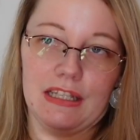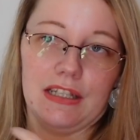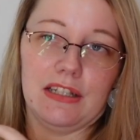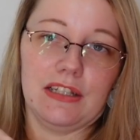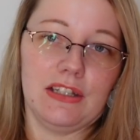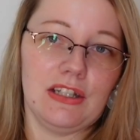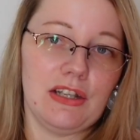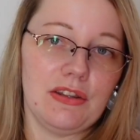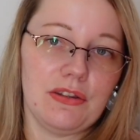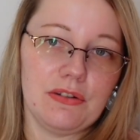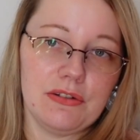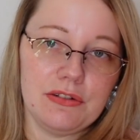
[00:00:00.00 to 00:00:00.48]

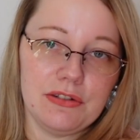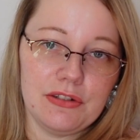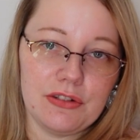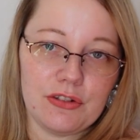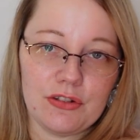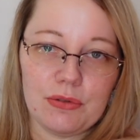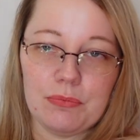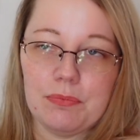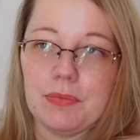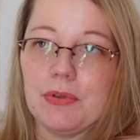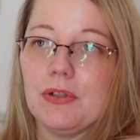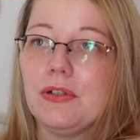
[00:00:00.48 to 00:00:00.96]
another
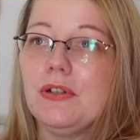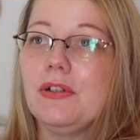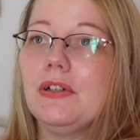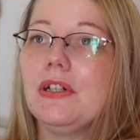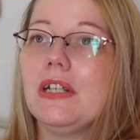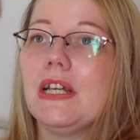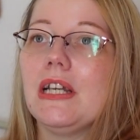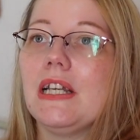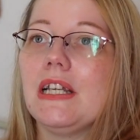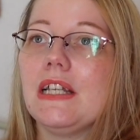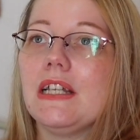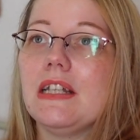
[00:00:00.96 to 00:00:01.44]
jumper
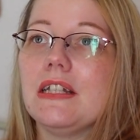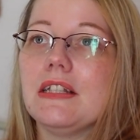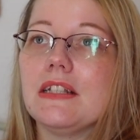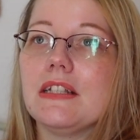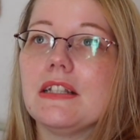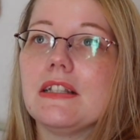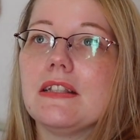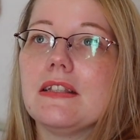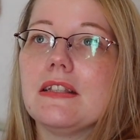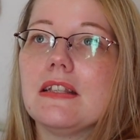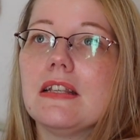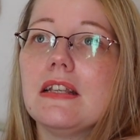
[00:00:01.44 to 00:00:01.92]

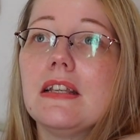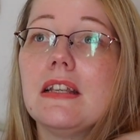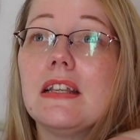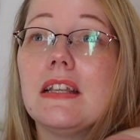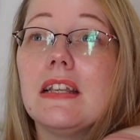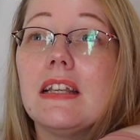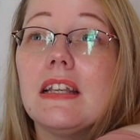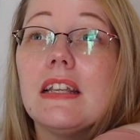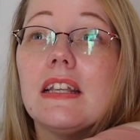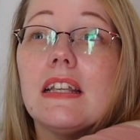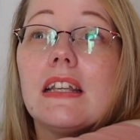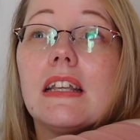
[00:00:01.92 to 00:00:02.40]
and
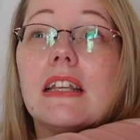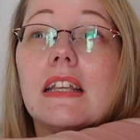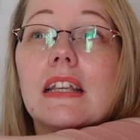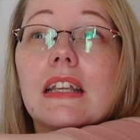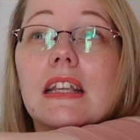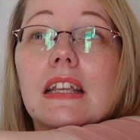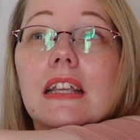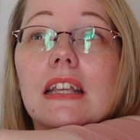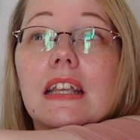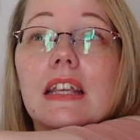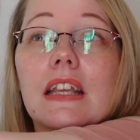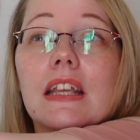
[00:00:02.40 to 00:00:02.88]

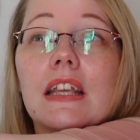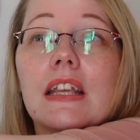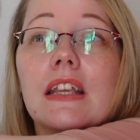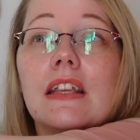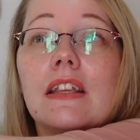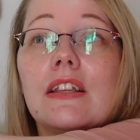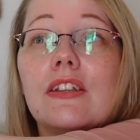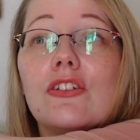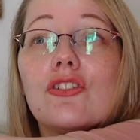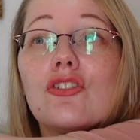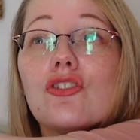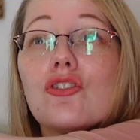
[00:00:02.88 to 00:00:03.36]

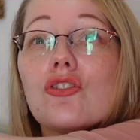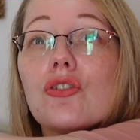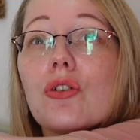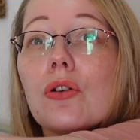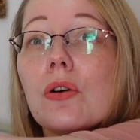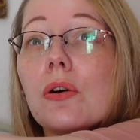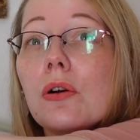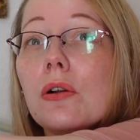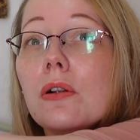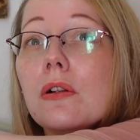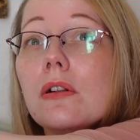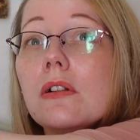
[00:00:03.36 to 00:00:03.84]
a
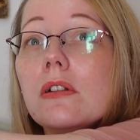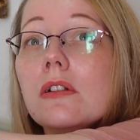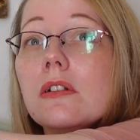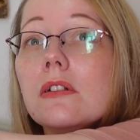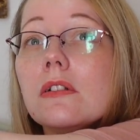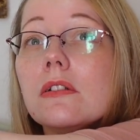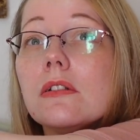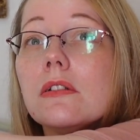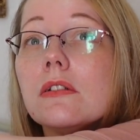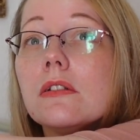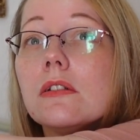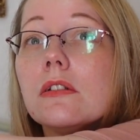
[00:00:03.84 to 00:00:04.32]
shawl,
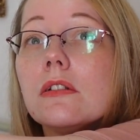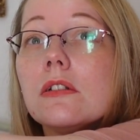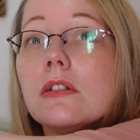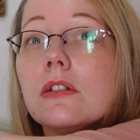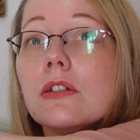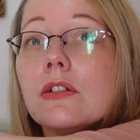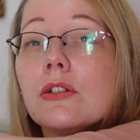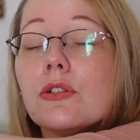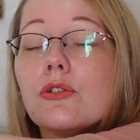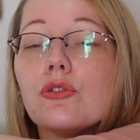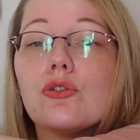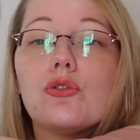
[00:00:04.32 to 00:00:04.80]

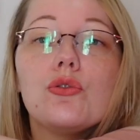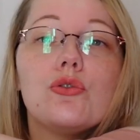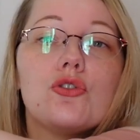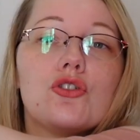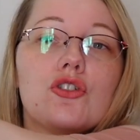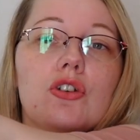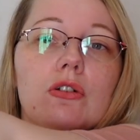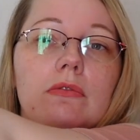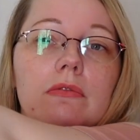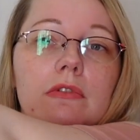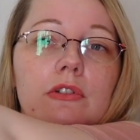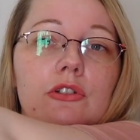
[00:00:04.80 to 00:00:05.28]
two
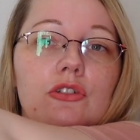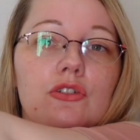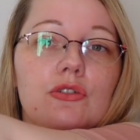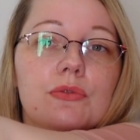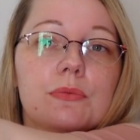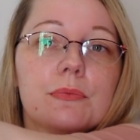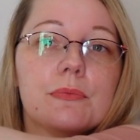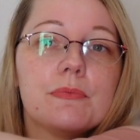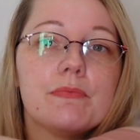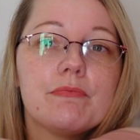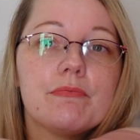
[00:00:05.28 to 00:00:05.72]
shawls.